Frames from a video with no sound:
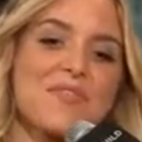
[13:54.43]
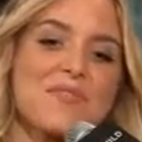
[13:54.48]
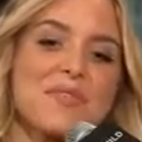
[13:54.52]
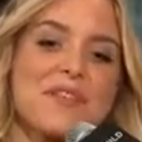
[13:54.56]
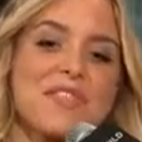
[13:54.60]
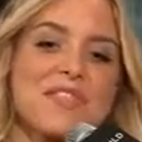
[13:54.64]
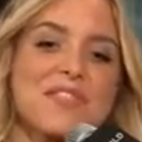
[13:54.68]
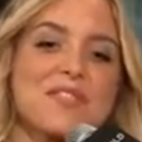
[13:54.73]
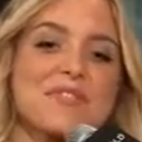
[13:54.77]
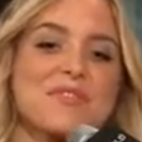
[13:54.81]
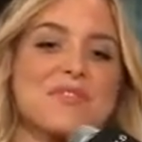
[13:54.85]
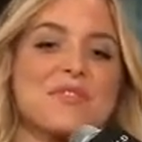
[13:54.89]

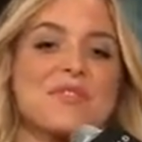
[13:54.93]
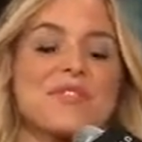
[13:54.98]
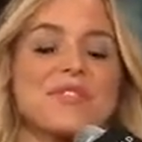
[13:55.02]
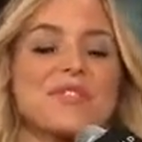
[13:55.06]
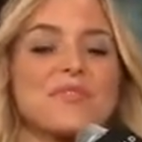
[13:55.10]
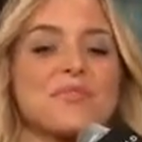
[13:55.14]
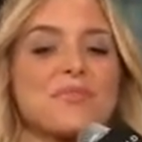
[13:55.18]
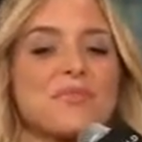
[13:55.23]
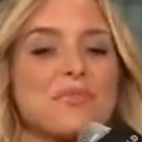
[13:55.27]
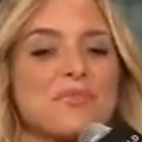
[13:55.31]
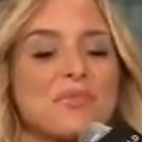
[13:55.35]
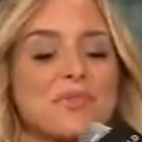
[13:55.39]
went through a
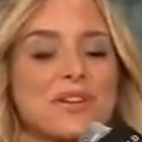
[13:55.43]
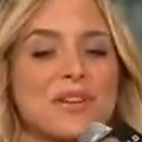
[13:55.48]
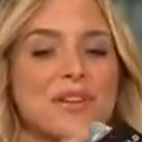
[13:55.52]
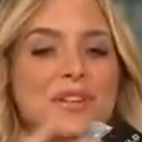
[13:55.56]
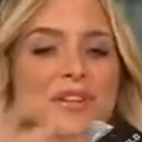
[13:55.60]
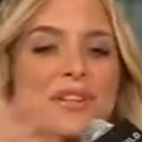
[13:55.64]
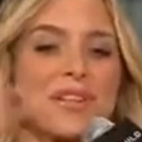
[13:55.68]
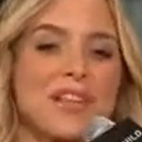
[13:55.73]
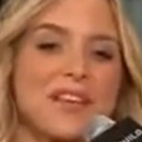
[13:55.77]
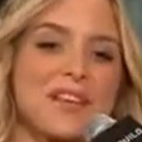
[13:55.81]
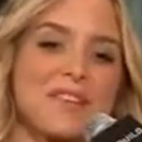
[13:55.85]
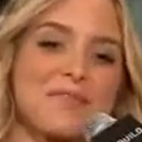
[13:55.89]

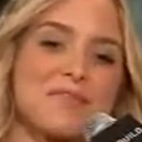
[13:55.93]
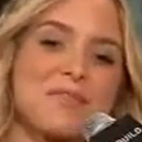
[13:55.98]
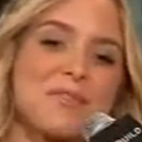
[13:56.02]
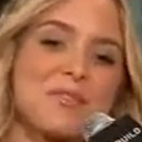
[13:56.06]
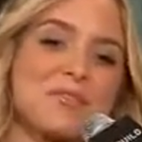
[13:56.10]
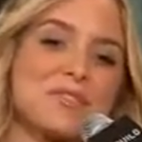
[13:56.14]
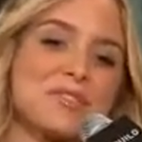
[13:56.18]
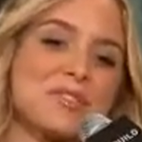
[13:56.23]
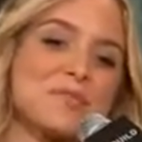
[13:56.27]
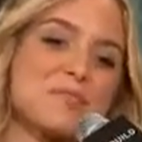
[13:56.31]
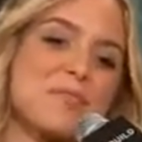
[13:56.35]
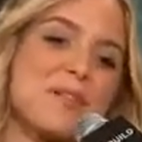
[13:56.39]
real, like,
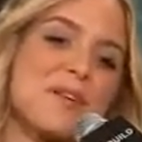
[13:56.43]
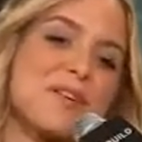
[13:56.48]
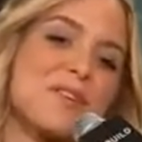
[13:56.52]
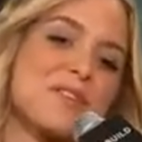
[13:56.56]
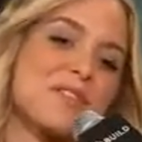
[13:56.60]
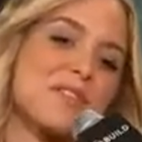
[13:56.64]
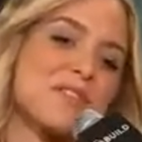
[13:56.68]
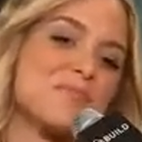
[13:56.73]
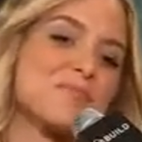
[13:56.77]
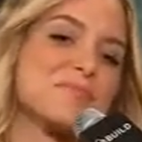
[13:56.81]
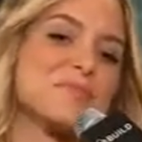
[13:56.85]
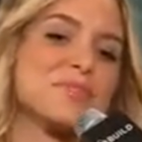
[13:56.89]

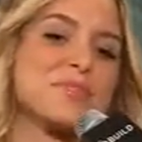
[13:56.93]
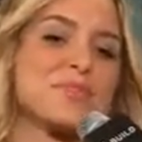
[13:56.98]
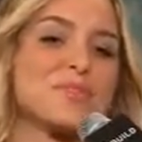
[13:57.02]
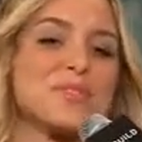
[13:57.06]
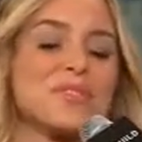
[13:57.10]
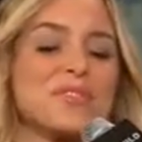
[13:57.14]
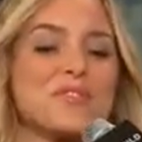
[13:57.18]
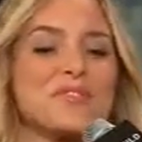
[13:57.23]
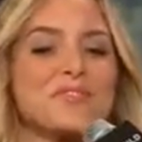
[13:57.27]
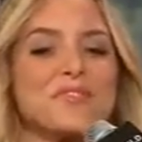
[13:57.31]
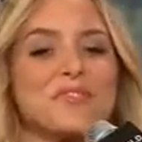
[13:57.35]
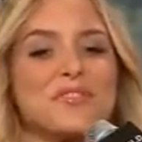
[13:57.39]
postpartum
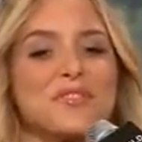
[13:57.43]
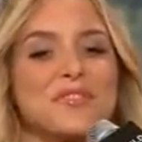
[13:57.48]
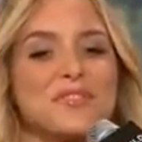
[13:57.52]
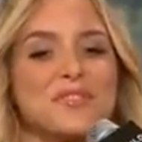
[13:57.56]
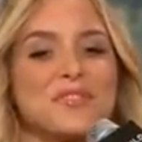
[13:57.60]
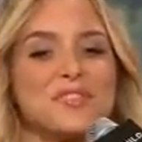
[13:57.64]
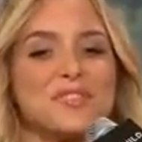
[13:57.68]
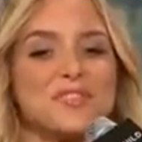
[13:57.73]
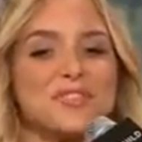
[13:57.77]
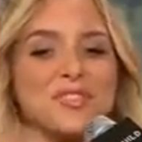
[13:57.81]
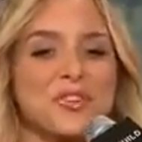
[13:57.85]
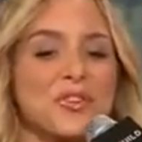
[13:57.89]
sort of
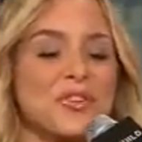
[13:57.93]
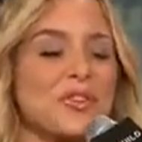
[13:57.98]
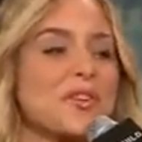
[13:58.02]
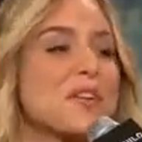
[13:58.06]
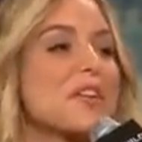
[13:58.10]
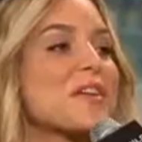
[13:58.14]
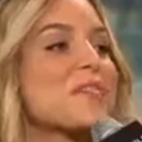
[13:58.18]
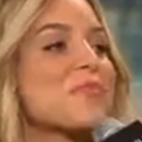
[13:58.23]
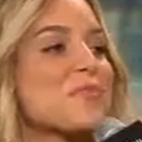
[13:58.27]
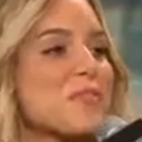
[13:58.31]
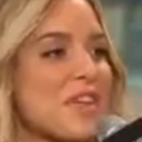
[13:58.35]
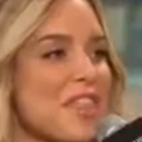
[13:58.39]

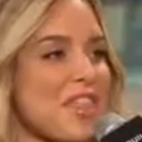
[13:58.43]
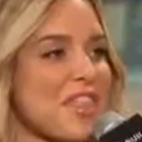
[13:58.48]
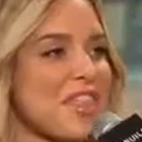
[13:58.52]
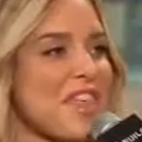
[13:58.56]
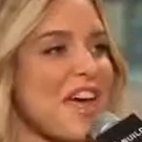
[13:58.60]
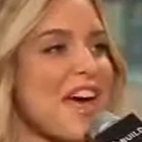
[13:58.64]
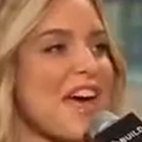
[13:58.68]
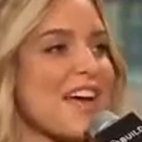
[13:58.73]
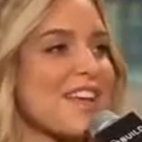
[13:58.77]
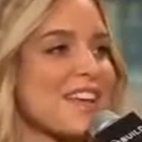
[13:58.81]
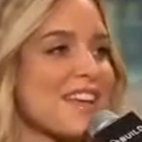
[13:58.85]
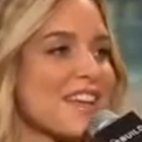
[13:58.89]
journey with
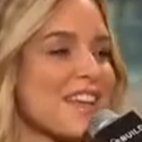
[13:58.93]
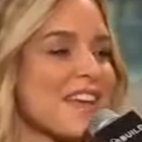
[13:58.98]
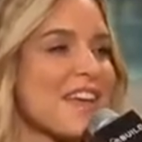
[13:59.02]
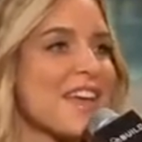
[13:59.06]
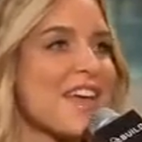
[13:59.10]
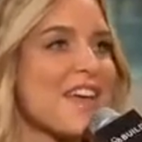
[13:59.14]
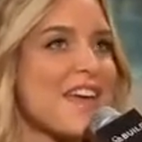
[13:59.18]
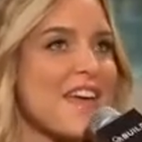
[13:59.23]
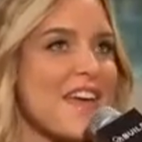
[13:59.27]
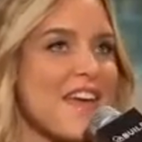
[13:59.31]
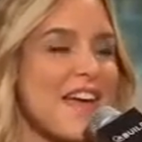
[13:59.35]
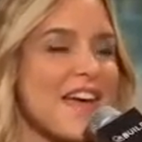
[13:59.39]
that.
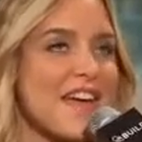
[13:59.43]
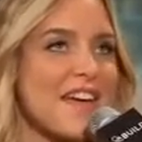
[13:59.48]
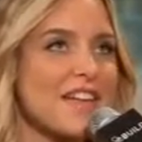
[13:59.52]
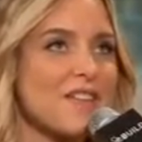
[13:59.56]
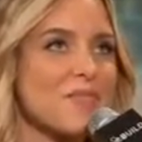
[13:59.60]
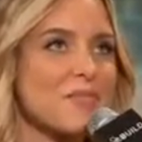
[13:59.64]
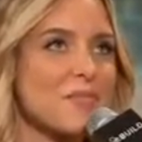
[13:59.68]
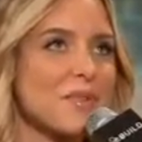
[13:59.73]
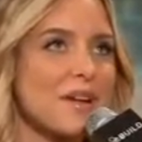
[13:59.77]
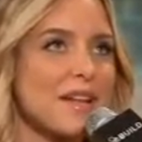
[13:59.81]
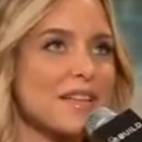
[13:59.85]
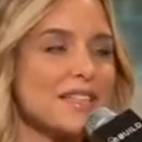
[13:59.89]

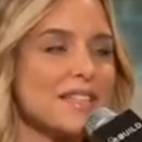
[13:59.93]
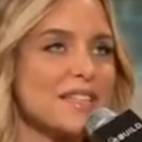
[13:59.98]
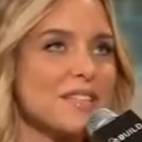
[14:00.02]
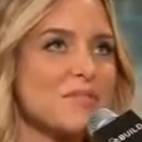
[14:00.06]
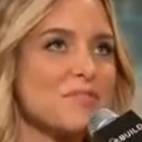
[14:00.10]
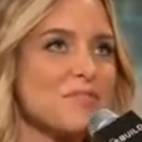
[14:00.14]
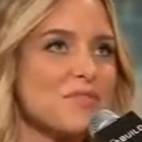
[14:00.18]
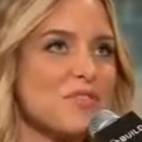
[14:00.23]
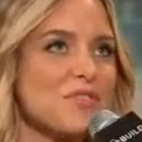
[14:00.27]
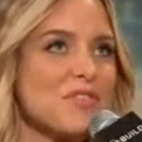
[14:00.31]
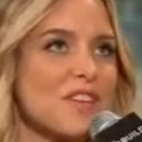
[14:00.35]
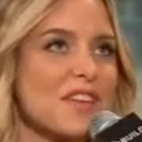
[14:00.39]
And when I did
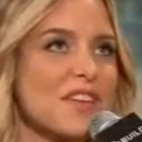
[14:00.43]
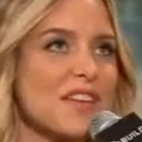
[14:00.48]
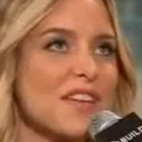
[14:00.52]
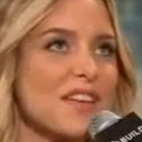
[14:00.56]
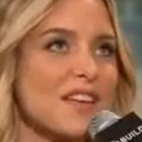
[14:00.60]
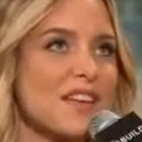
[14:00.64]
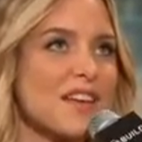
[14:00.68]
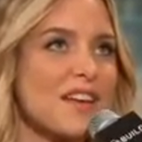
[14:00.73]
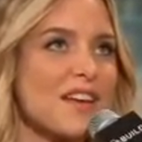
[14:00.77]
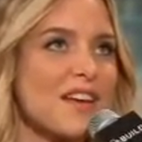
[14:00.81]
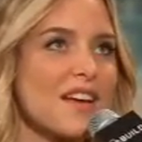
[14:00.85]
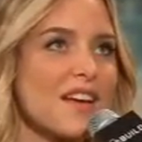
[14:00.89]
the
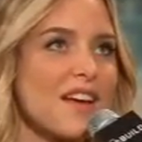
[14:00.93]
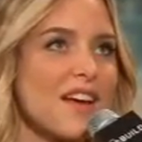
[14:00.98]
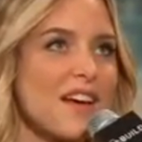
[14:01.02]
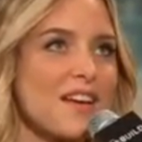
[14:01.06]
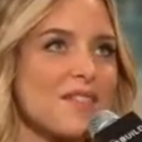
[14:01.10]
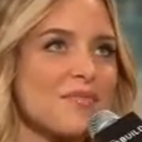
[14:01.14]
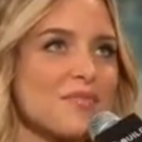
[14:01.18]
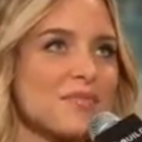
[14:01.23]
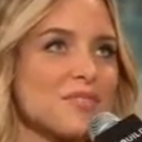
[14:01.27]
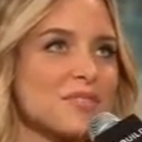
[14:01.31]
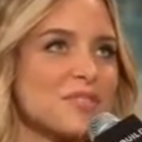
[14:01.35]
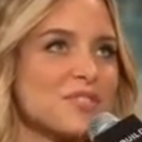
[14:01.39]
movie,
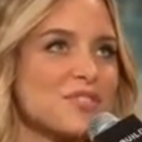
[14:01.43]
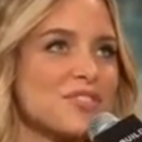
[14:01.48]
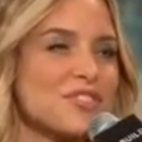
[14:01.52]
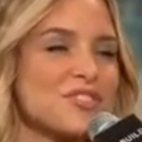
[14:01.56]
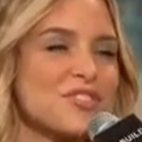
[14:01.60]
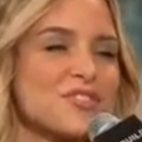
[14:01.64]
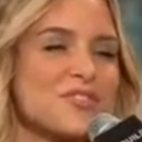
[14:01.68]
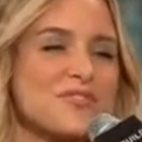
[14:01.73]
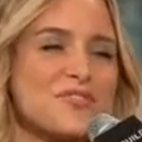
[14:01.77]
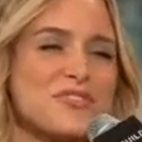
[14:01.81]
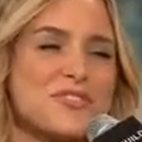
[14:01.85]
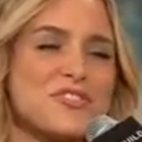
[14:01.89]
I was
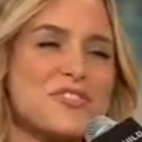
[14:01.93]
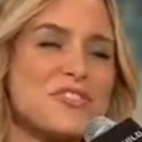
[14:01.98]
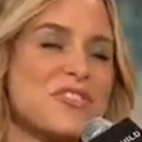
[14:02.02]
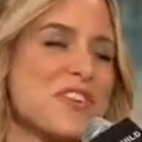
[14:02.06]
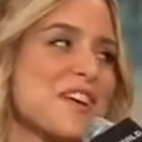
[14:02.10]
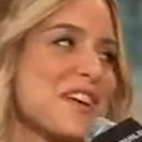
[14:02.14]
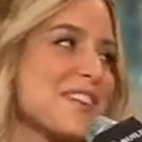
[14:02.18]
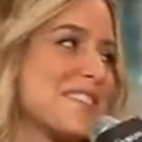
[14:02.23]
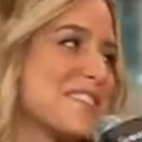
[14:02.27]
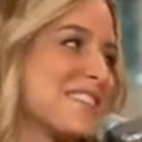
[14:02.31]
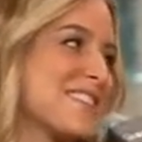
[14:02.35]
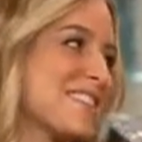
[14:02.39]

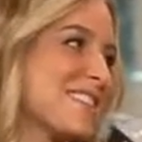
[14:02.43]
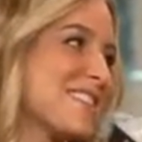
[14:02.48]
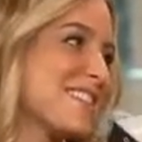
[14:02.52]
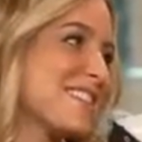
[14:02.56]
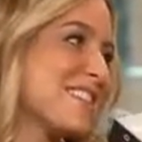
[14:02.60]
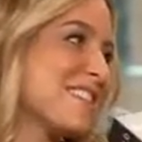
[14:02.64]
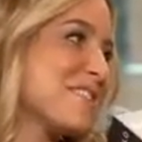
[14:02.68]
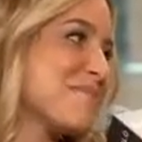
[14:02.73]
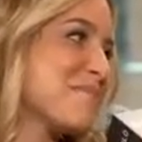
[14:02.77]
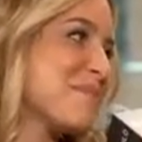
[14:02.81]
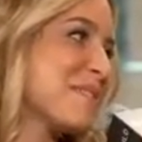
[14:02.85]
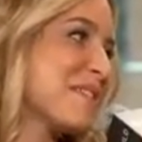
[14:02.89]
just at the
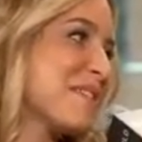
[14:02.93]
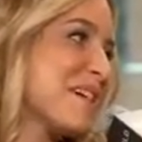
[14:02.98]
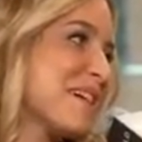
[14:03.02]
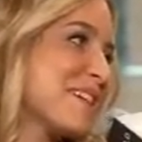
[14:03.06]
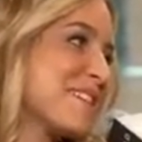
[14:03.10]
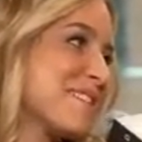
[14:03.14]
tip of the